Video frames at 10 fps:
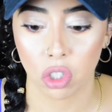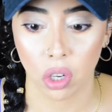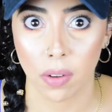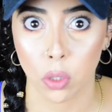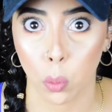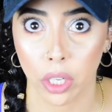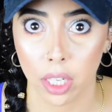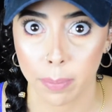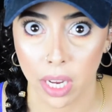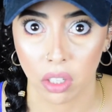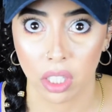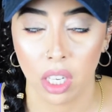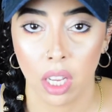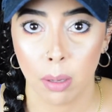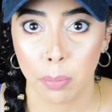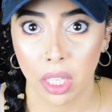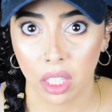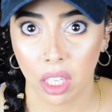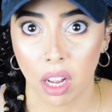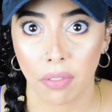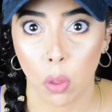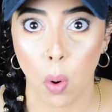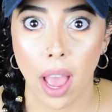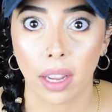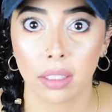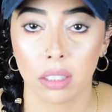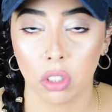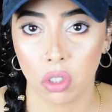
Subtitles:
You don't have to worry about peeling off the wax.